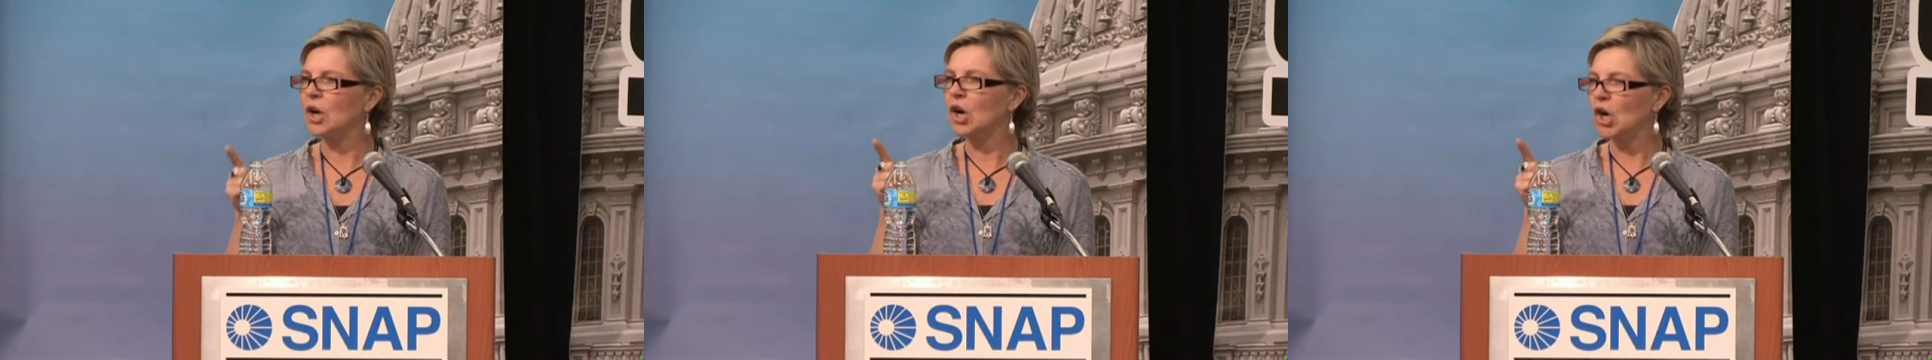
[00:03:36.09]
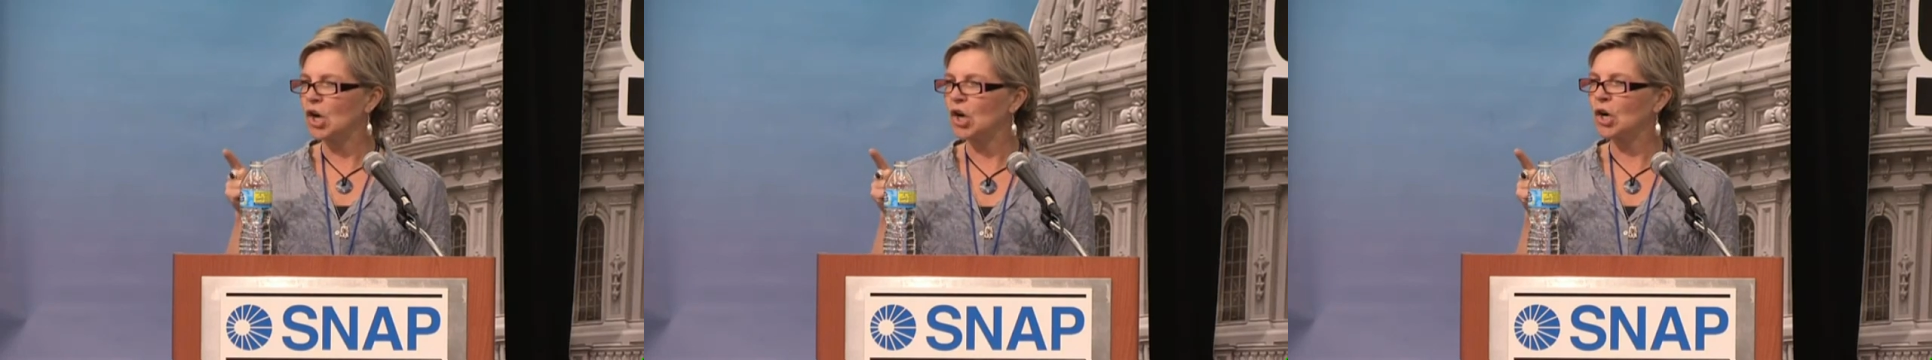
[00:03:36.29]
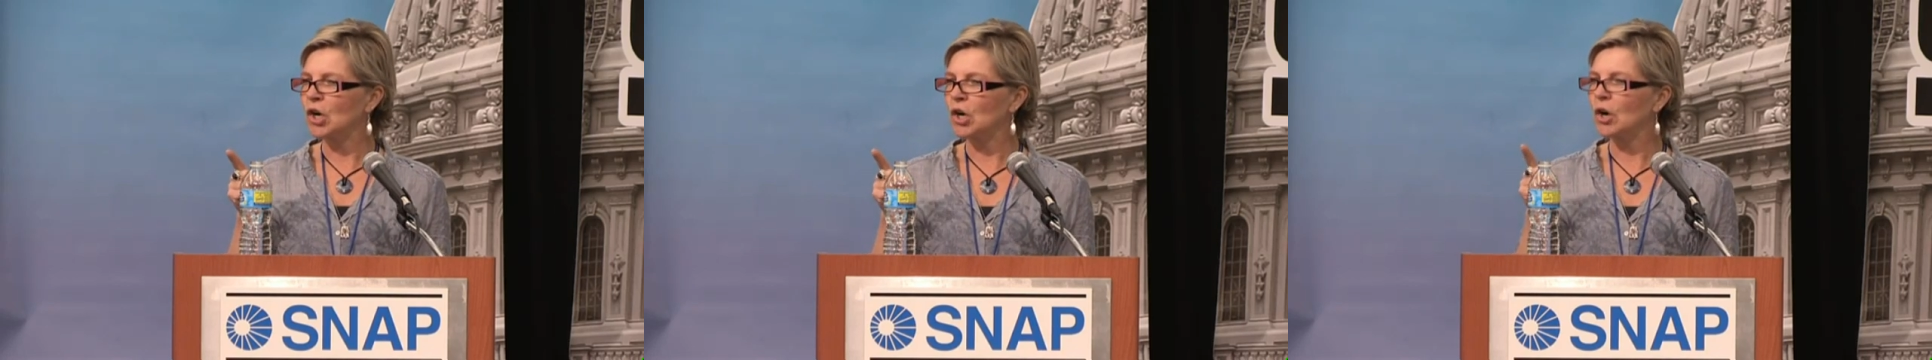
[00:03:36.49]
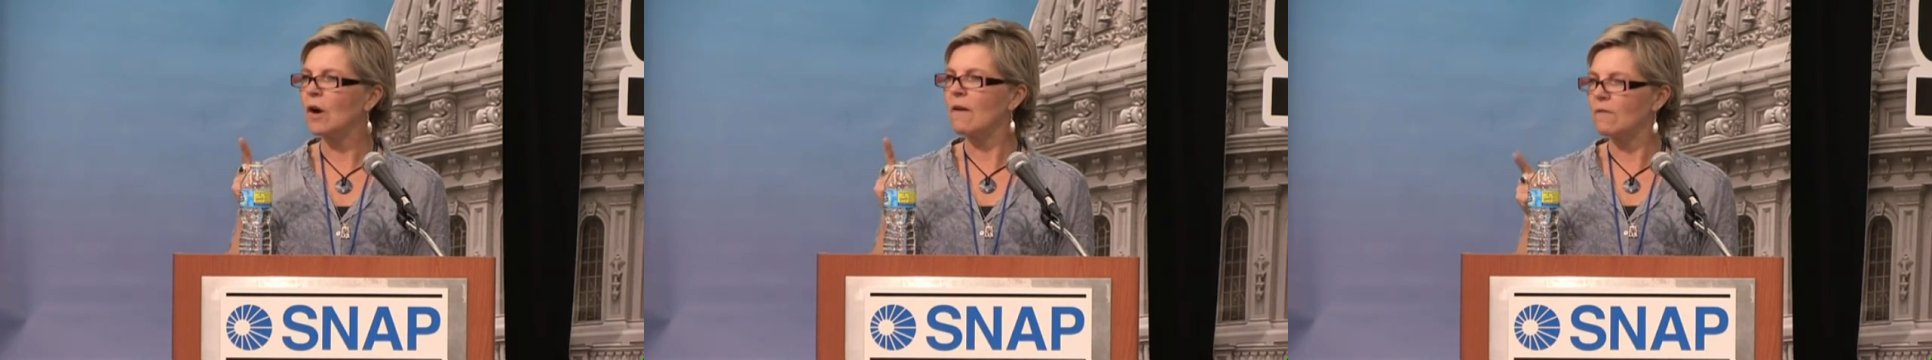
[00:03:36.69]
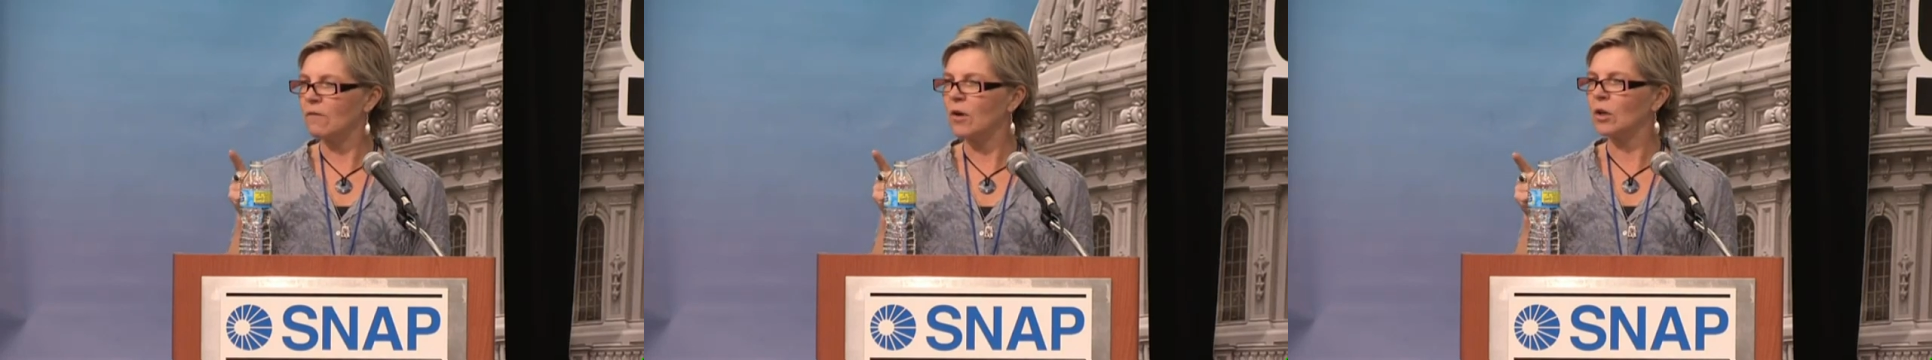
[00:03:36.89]

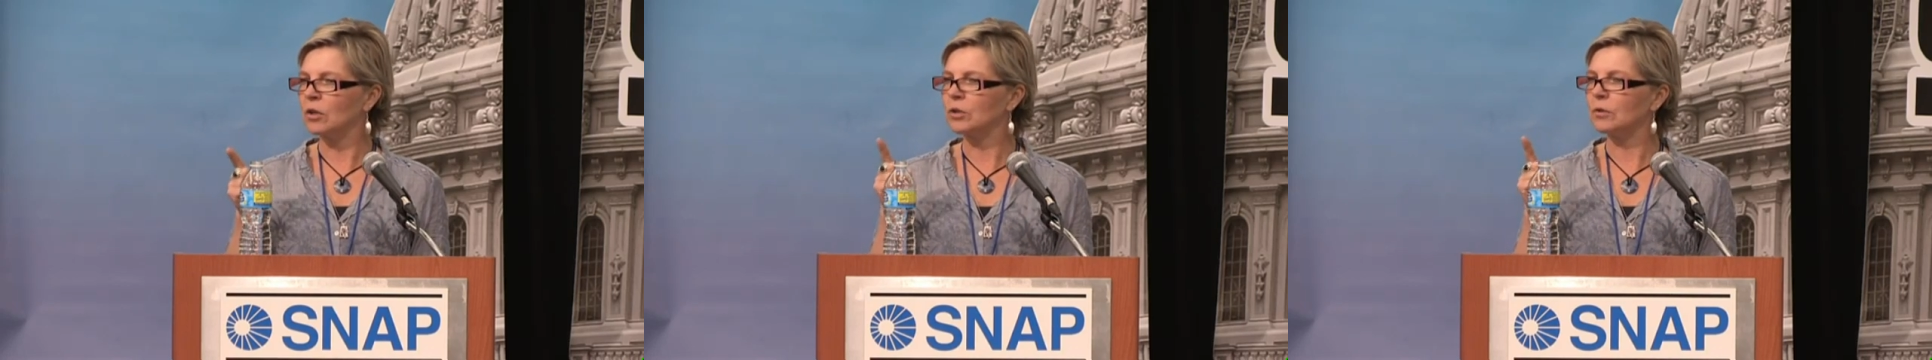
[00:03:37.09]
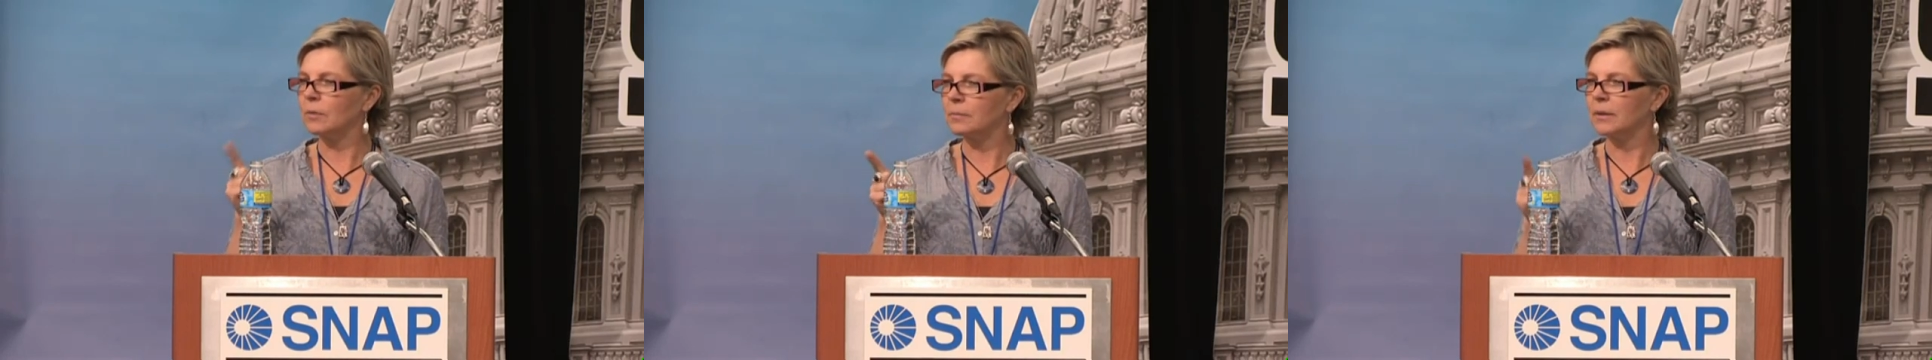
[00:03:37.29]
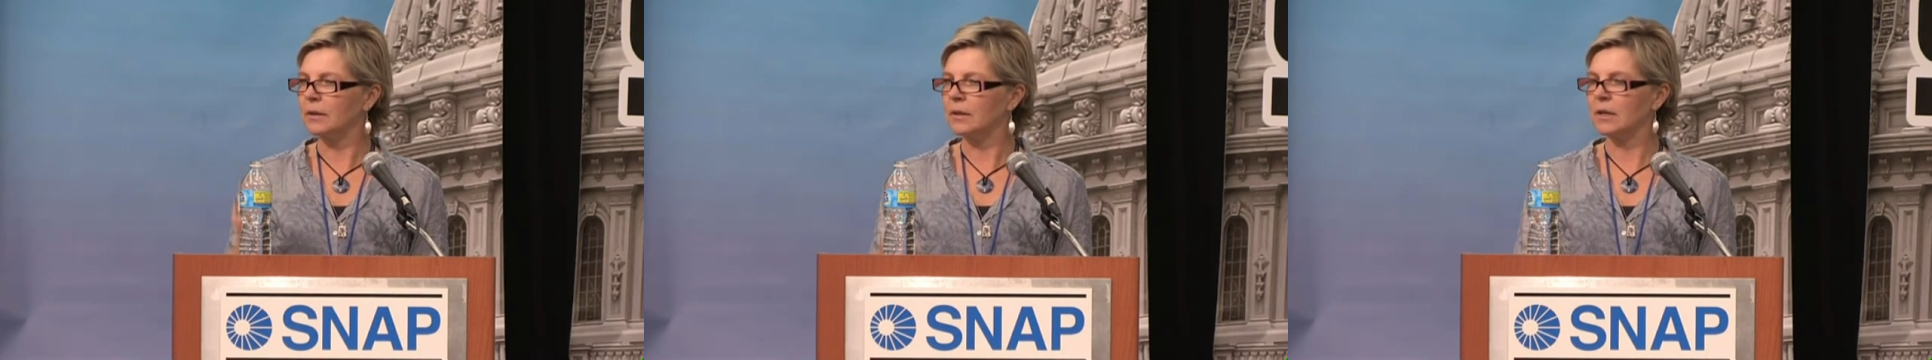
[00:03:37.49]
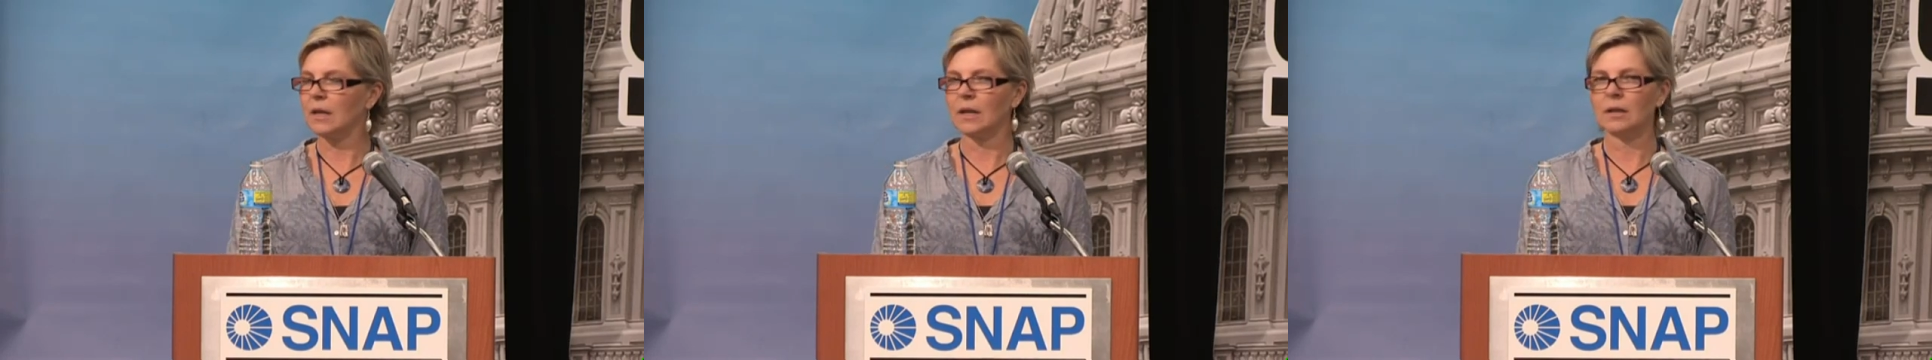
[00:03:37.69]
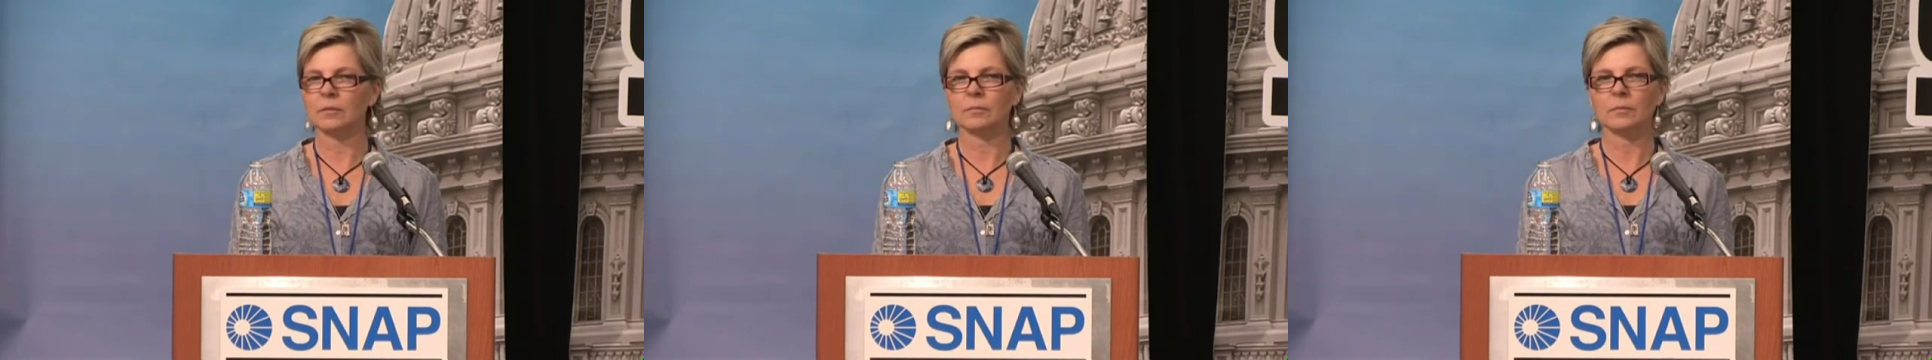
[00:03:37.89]
her
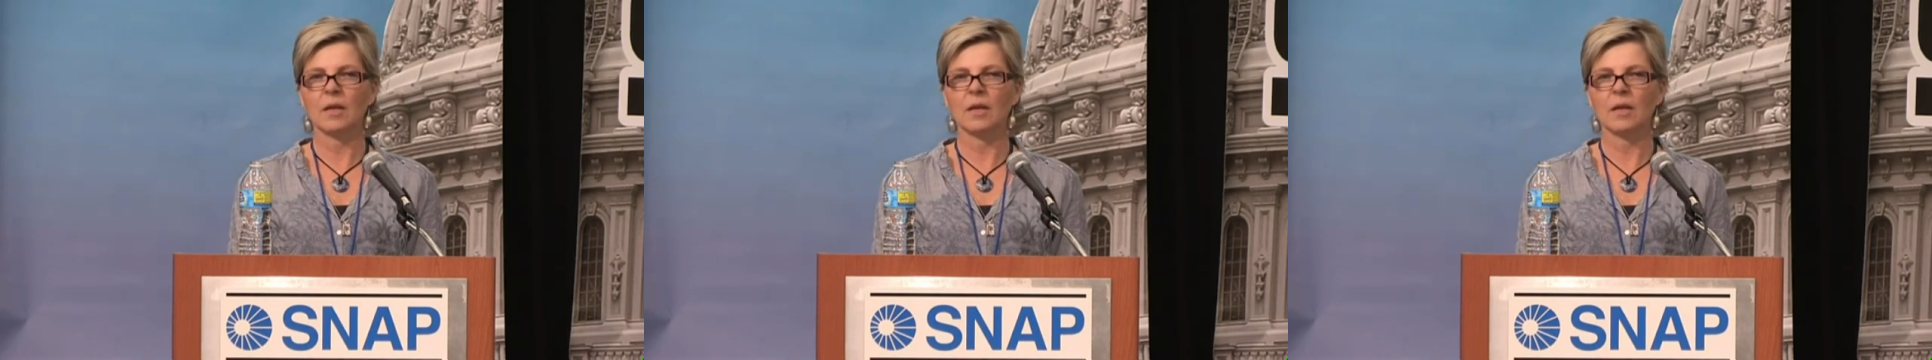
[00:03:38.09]
vulnerability.